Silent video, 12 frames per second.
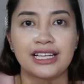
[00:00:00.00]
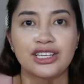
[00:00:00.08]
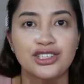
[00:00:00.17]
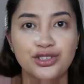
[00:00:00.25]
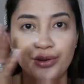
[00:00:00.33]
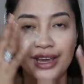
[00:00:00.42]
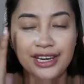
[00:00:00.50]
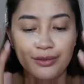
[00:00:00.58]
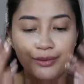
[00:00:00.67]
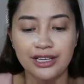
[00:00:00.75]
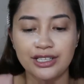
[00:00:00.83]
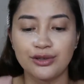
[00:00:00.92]
So
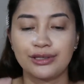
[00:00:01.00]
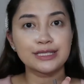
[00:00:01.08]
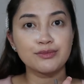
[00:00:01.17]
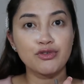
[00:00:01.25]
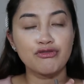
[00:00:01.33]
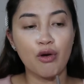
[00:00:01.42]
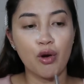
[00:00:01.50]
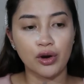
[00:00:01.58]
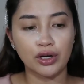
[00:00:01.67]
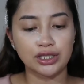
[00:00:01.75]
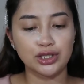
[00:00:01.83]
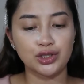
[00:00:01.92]
anyway, so let's move
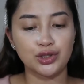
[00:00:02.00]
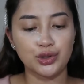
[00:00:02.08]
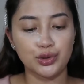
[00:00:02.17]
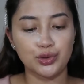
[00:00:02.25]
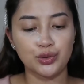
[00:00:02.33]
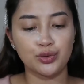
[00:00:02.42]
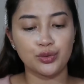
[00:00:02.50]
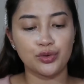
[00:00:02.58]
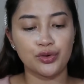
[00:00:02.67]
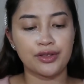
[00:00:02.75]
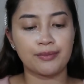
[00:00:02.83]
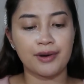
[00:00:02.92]
on
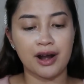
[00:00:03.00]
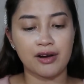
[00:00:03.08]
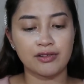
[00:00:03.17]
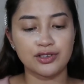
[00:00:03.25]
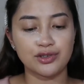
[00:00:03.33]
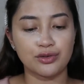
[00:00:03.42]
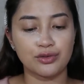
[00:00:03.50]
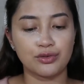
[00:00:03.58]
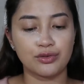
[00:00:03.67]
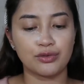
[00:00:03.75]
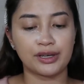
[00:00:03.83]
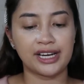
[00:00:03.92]
to the brow. So
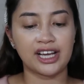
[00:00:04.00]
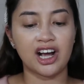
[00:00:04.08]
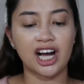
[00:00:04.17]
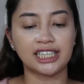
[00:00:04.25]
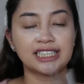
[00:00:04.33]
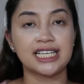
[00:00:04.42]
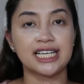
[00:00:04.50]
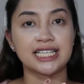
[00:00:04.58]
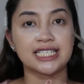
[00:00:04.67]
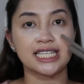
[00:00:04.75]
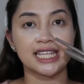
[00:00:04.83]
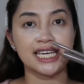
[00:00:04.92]
what I got
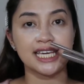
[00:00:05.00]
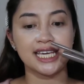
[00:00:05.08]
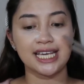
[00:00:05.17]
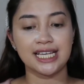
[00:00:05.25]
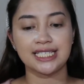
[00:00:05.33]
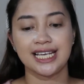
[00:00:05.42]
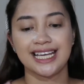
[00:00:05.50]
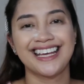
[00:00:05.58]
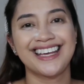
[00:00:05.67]
is this